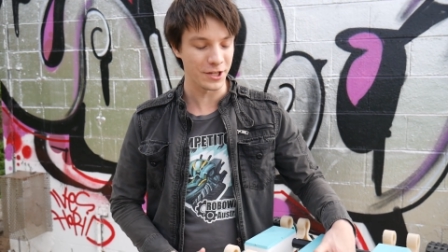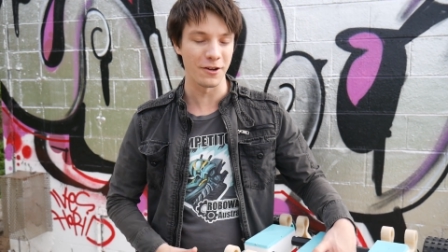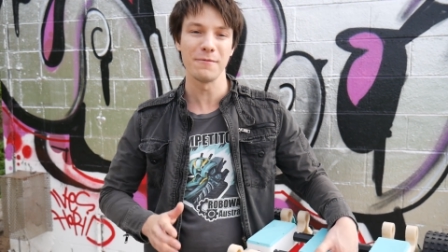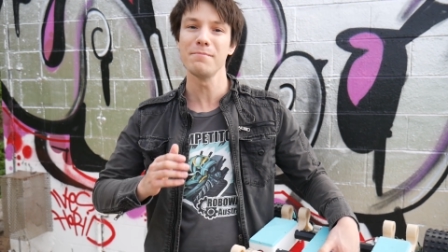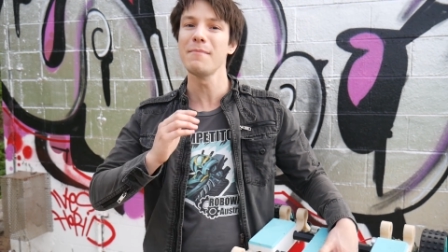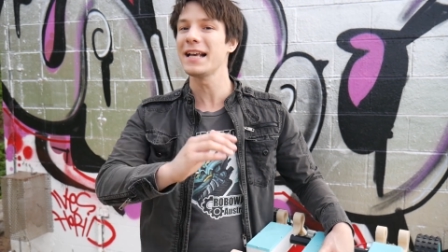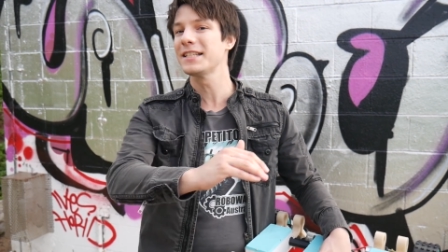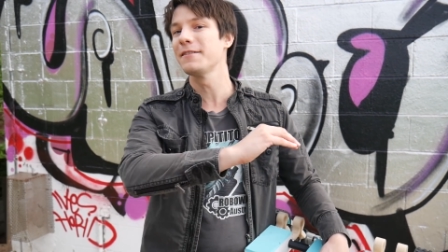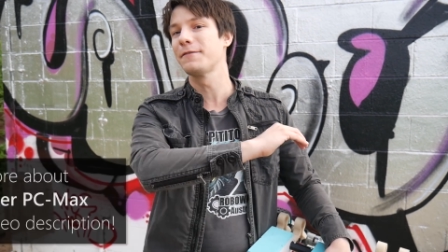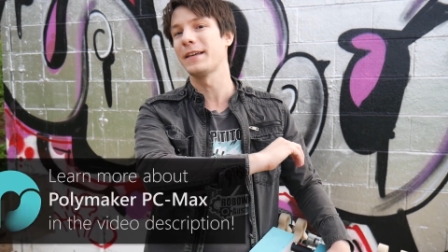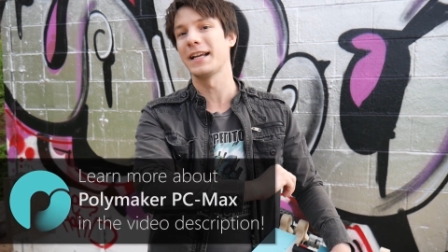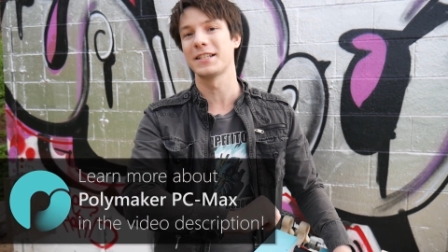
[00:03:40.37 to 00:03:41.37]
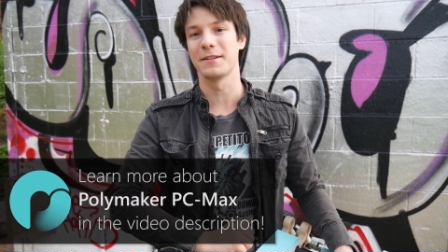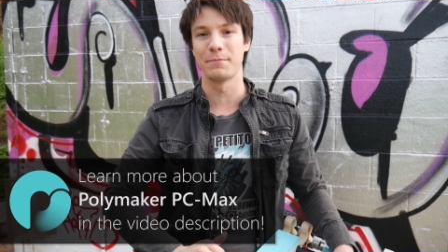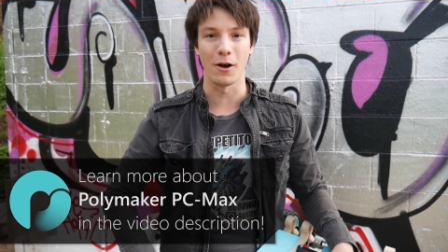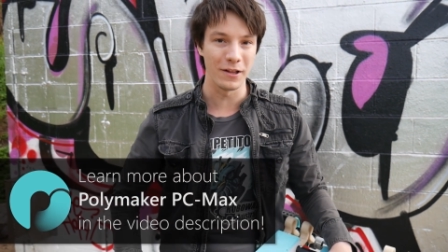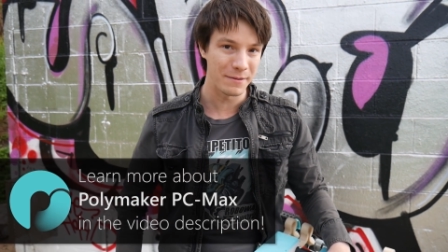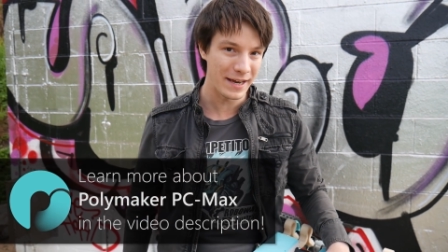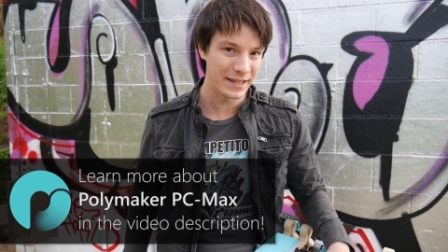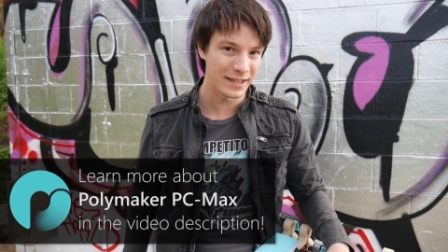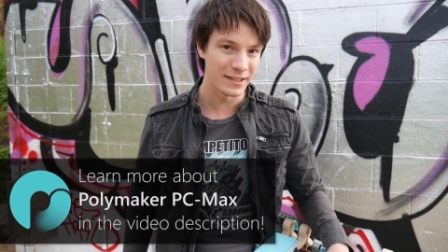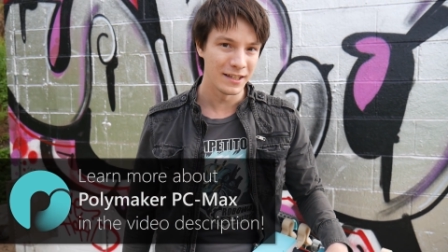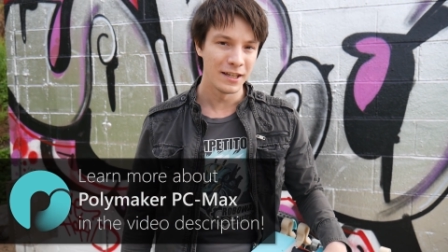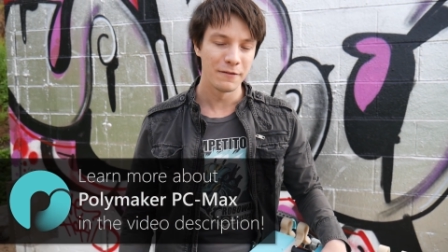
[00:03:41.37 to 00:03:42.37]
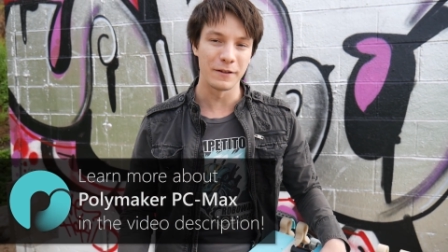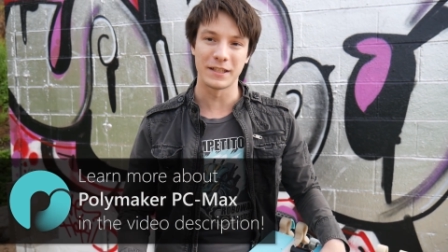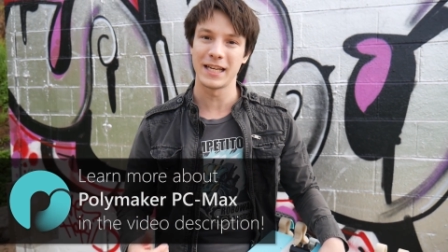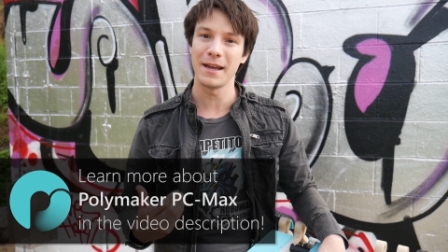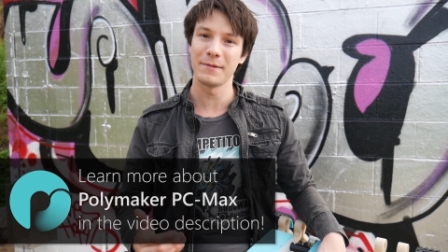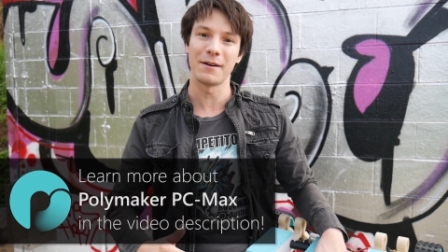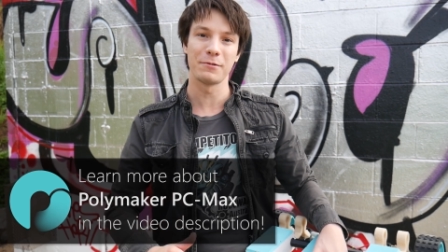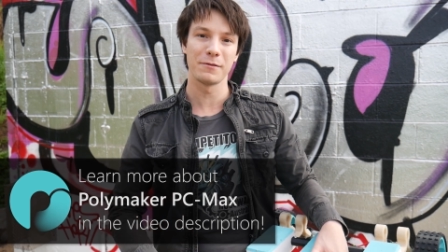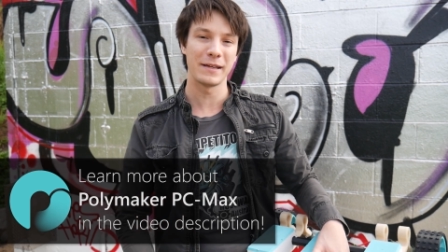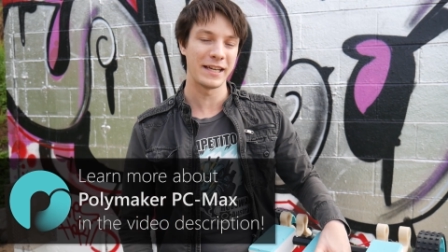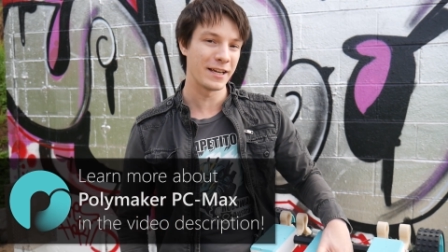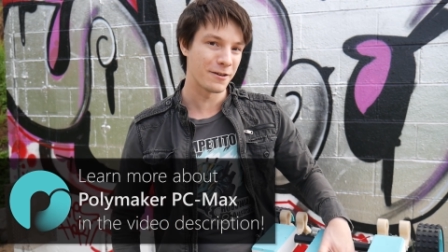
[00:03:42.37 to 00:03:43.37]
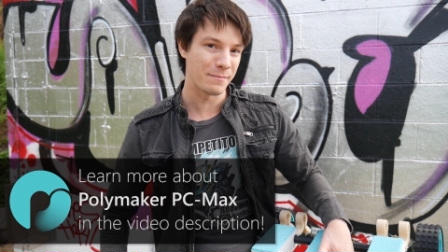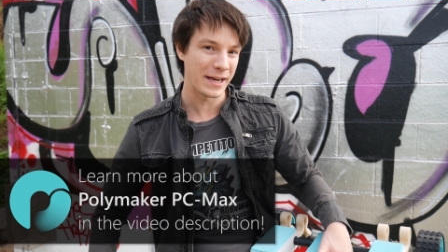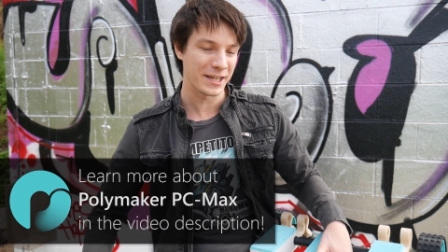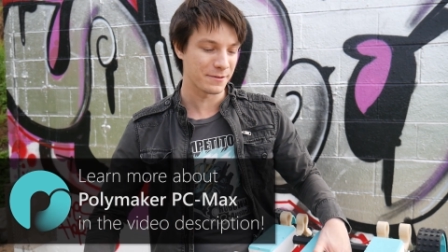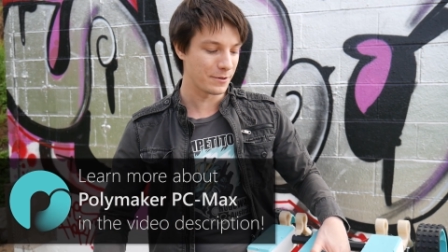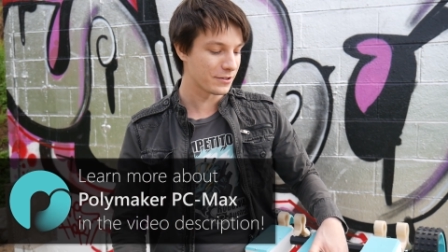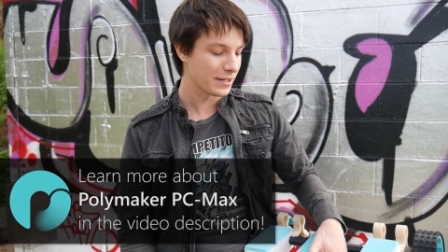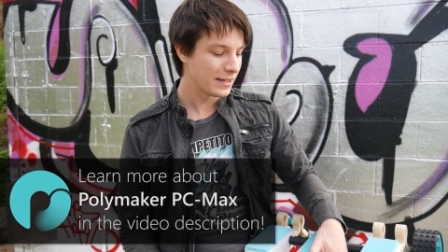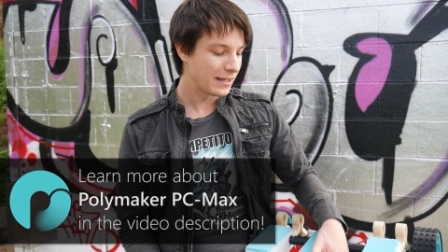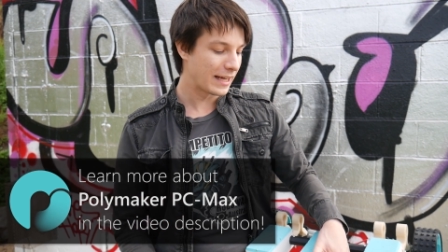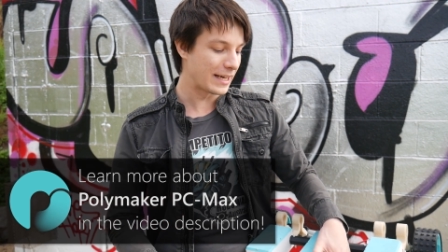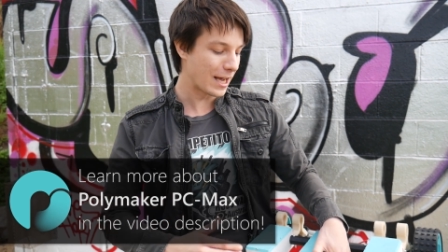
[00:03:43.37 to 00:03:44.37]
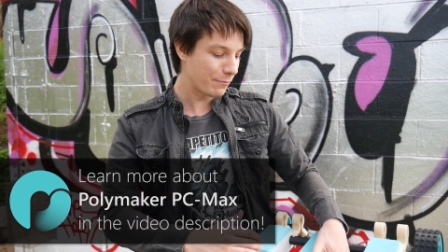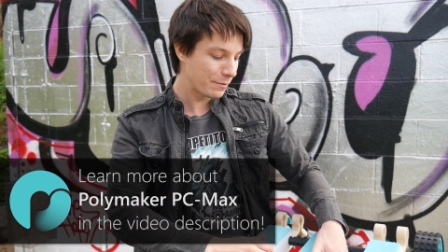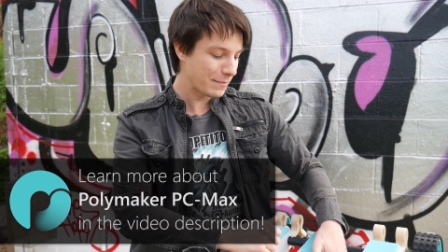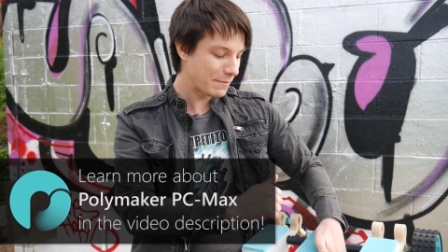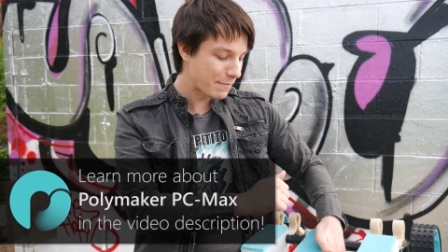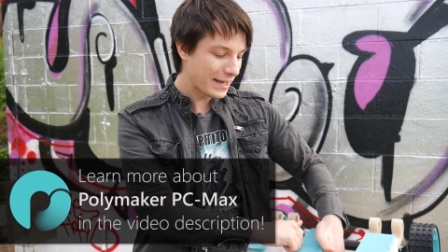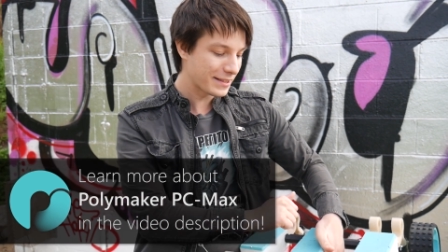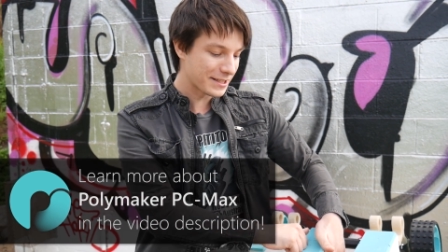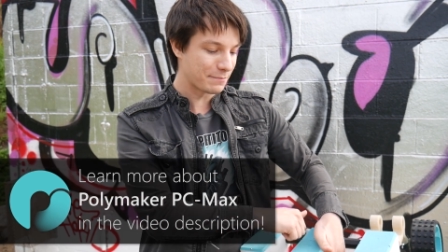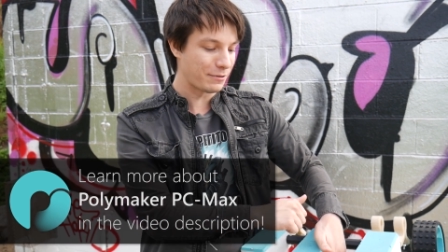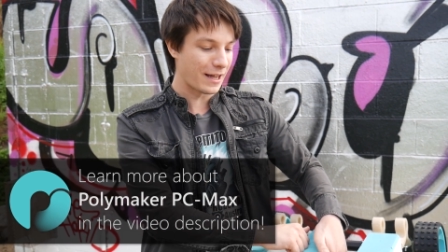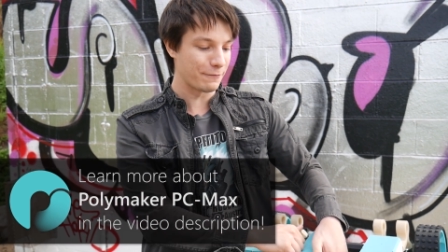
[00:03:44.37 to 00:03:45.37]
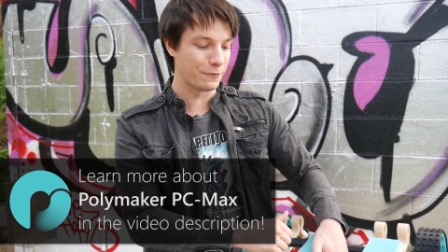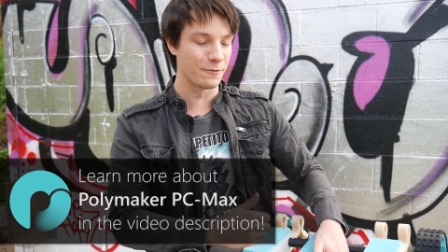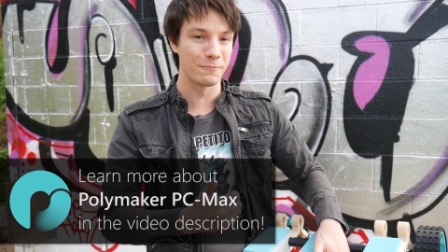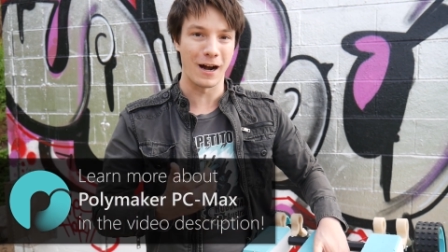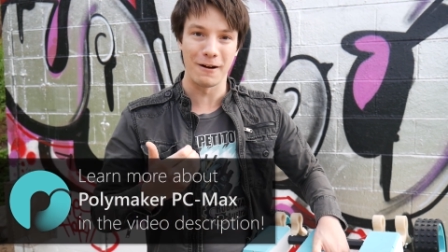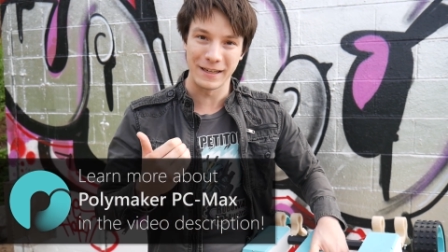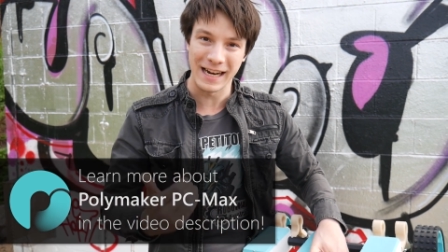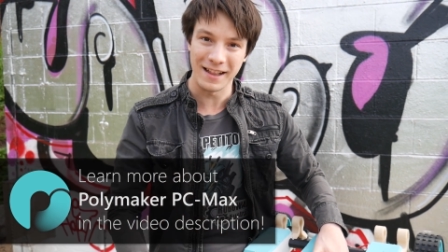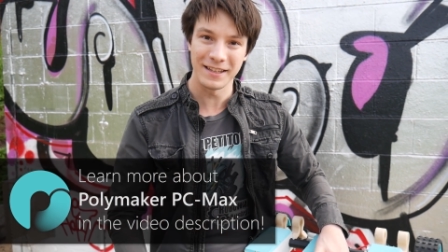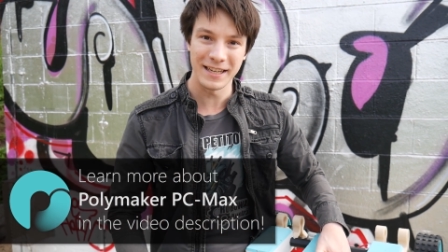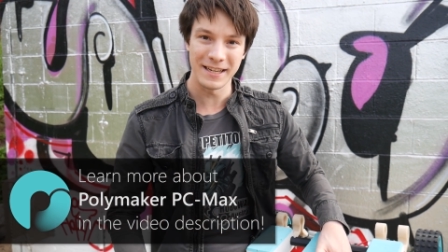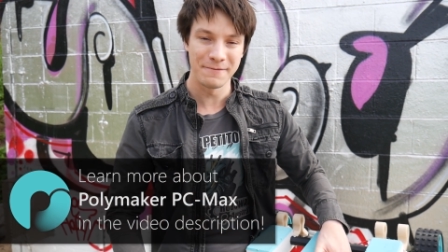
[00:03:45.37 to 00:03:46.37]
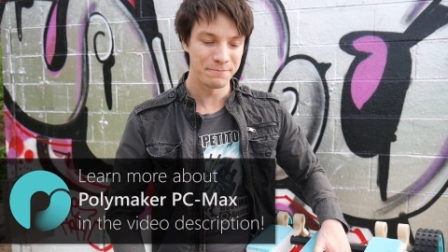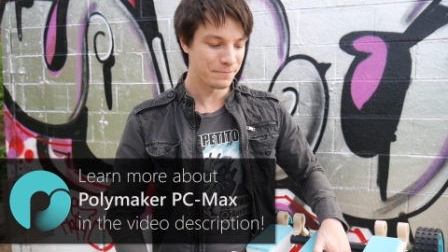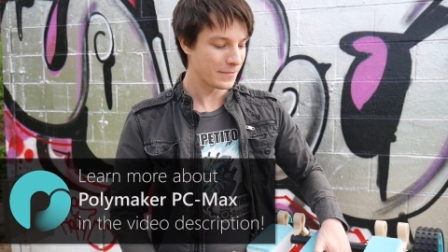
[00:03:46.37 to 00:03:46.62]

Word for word: So a massive thanks to Polymaker for teaming up with me here on Maker's Muse and helping me make this platform a reality.